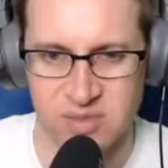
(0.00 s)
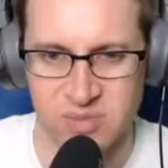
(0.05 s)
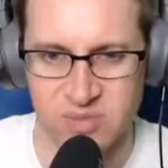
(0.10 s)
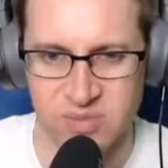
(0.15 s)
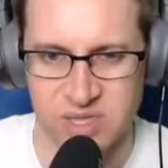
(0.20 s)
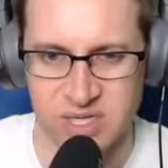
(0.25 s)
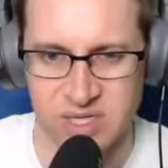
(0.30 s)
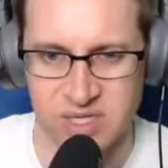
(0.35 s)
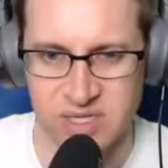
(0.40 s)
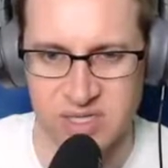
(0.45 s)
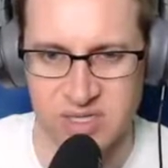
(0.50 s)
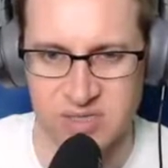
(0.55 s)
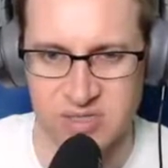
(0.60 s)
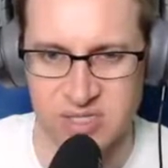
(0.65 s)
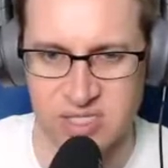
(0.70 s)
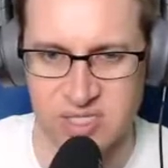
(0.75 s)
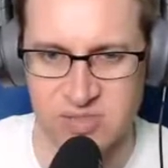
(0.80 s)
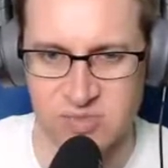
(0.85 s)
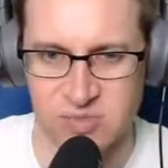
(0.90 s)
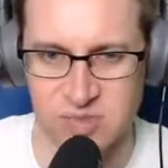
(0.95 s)
but there
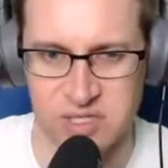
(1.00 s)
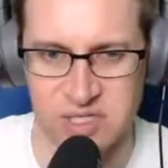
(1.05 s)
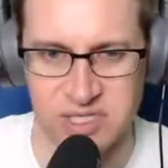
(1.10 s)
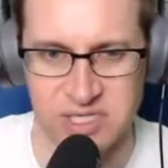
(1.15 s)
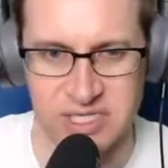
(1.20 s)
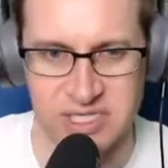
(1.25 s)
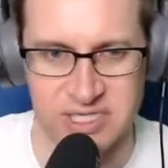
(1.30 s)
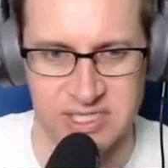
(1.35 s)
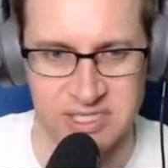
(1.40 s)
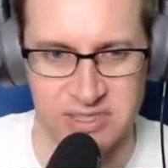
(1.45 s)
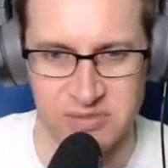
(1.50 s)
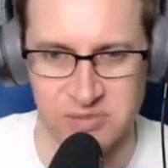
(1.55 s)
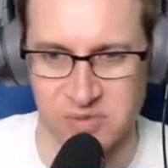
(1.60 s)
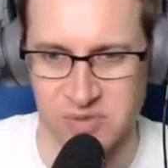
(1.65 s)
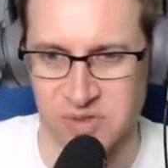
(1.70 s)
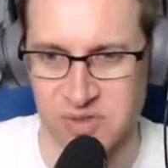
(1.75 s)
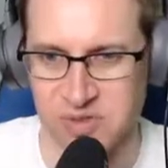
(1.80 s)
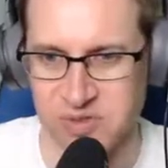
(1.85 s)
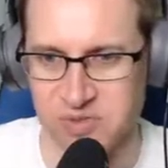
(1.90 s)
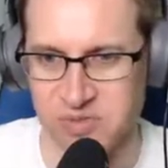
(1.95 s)
just really isn't
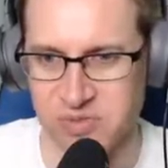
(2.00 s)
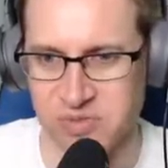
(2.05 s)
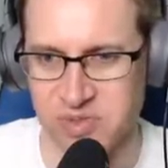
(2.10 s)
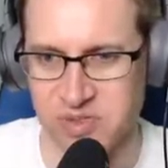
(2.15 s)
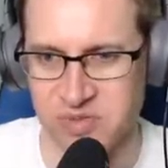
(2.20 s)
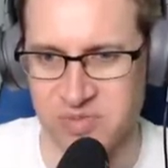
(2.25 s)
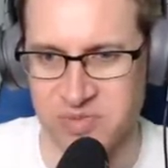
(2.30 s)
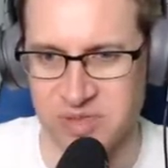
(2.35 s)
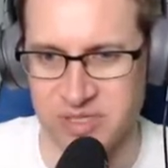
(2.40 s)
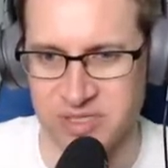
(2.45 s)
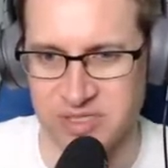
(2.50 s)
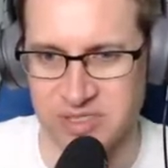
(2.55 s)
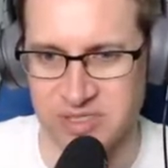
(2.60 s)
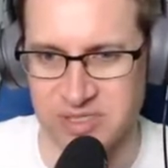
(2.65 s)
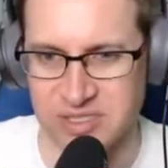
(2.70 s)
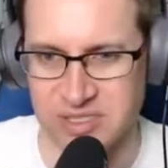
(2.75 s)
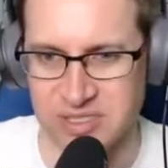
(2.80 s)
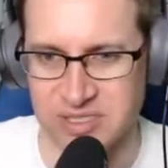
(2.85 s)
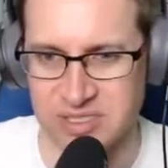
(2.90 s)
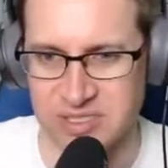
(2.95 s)
room. Oh my
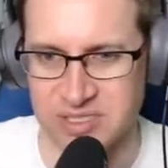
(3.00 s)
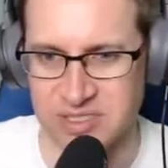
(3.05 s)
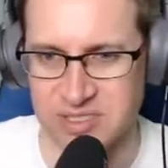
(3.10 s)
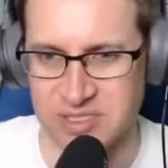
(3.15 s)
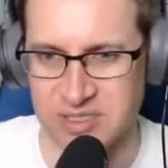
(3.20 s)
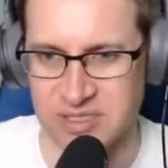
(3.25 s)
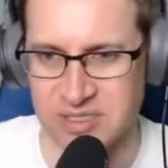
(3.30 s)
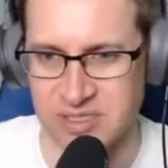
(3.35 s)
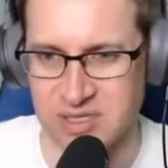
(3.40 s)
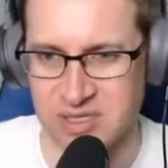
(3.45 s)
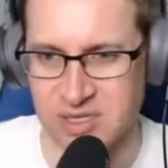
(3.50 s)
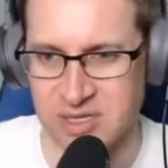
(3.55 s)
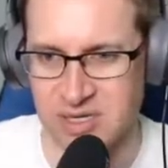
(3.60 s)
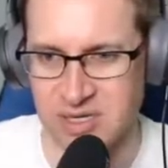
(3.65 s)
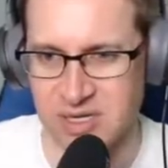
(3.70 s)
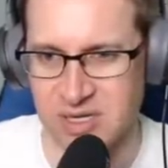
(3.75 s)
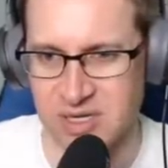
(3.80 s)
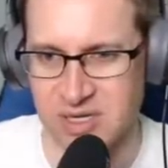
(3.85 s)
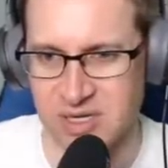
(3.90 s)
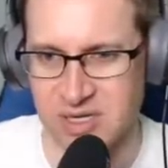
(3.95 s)
goodness.
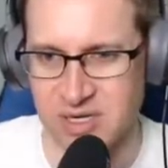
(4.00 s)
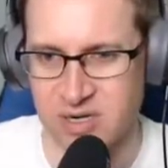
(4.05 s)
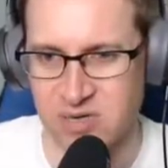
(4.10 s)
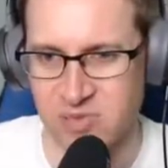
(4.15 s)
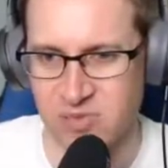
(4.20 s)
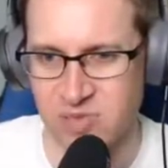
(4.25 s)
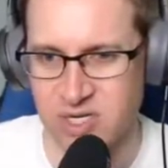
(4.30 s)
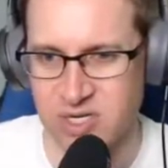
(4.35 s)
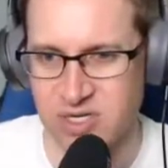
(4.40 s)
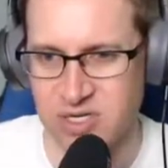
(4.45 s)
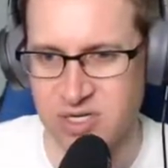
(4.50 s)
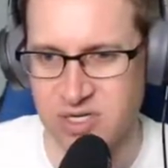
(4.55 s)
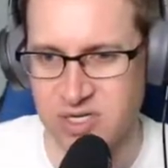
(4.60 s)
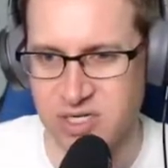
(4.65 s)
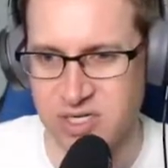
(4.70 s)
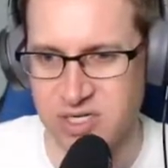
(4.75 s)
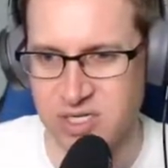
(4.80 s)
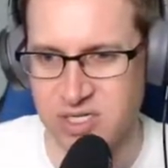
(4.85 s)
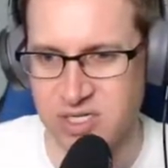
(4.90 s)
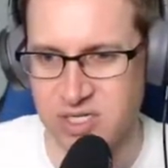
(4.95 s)
You know, we
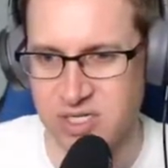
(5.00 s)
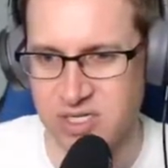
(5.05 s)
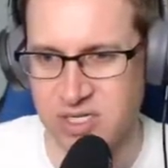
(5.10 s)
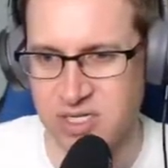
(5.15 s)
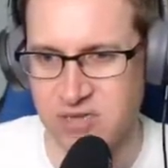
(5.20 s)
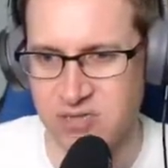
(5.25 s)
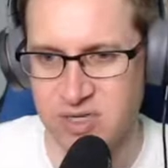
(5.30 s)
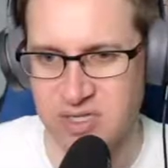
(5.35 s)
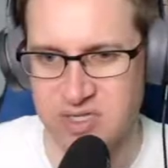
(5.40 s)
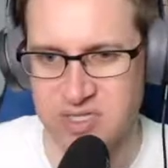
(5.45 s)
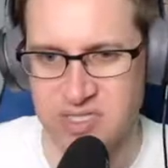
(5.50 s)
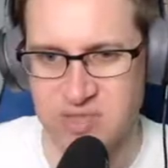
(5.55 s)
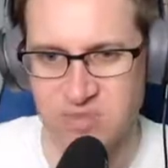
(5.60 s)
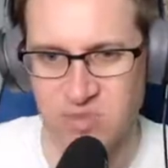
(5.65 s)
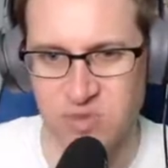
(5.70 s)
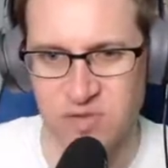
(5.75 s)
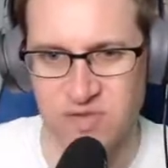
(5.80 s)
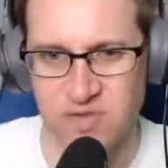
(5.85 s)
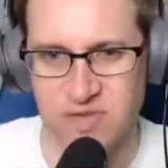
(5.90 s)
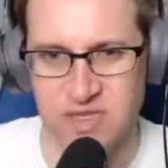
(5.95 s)
could, you know what, let's
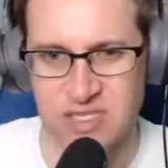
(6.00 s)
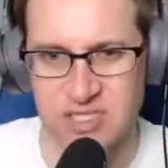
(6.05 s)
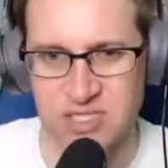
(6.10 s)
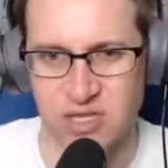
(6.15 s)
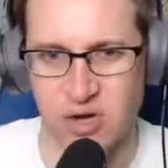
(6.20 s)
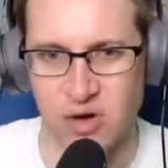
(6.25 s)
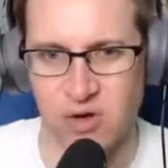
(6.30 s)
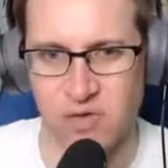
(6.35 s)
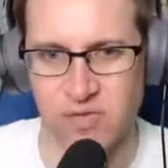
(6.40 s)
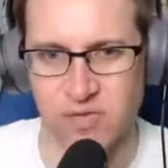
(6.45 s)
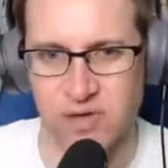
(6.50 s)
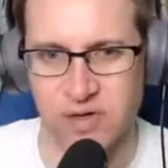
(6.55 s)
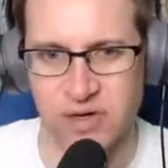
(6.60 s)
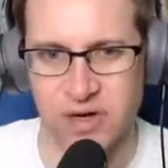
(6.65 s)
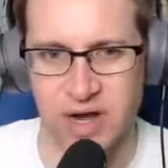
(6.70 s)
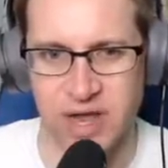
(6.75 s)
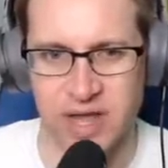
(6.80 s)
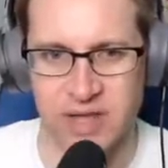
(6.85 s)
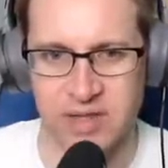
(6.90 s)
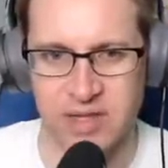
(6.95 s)
move this
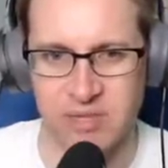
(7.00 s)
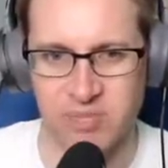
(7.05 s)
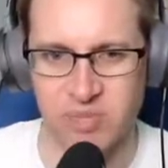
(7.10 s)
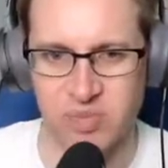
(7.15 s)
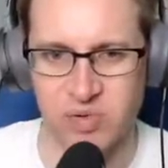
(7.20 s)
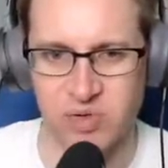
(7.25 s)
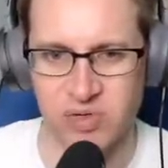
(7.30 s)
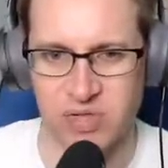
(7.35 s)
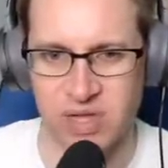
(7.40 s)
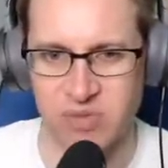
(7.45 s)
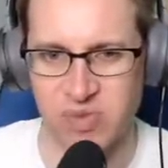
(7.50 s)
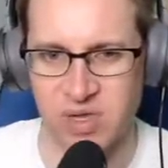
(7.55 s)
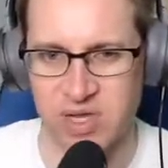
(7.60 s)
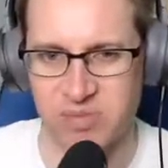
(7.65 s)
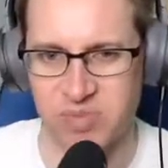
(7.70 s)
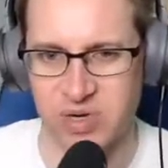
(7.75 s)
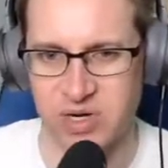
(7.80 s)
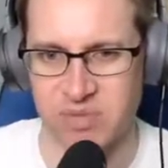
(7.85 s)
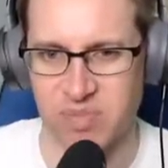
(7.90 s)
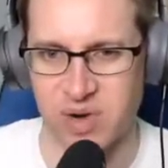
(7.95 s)
over and then we can
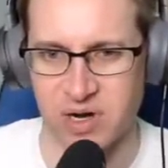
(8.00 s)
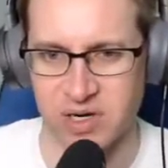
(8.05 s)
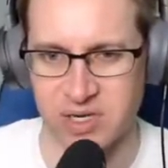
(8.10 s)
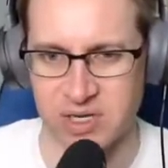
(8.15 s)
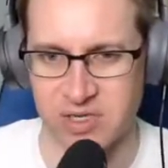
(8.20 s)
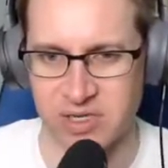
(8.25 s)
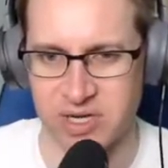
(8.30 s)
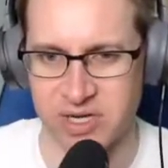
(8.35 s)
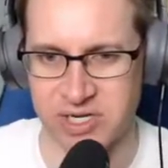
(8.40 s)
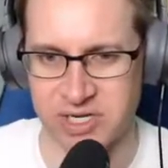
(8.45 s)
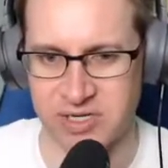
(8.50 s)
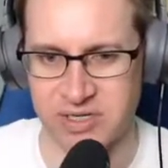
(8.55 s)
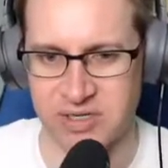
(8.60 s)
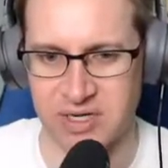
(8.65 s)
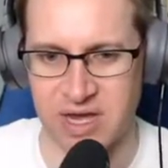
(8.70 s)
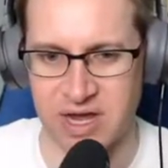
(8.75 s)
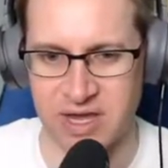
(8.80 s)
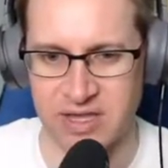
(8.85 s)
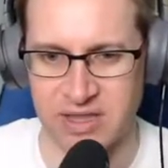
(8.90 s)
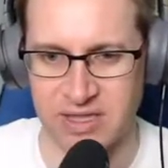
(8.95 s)
put a parking lot in.
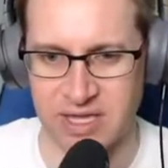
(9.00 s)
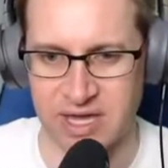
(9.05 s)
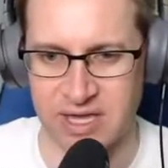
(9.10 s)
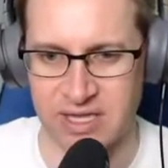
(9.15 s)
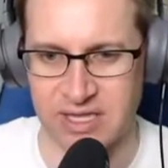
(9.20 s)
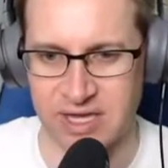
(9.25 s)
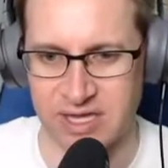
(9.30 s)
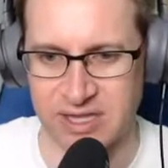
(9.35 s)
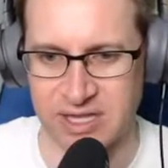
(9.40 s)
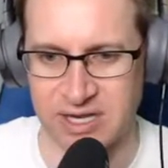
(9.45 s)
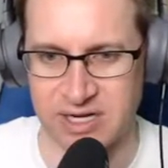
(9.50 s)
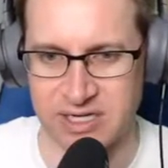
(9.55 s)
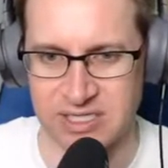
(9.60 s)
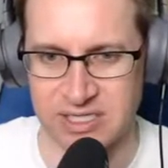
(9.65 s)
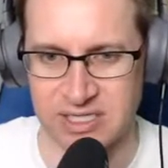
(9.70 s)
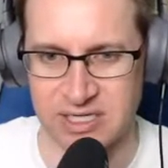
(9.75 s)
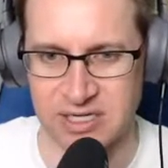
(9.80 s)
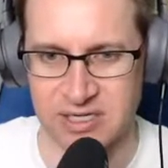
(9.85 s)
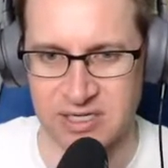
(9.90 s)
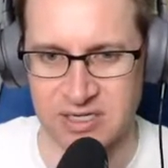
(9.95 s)
I like that
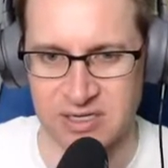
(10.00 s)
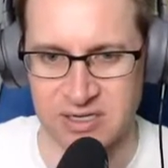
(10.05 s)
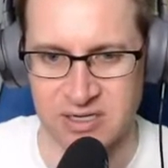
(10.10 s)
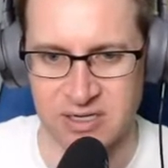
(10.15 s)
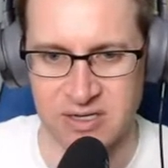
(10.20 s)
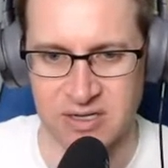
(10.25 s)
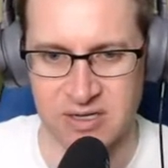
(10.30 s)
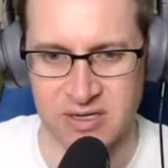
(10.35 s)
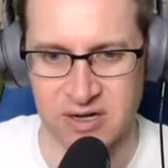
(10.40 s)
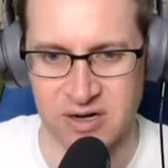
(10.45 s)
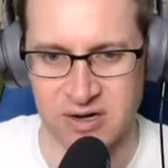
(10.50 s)
idea. All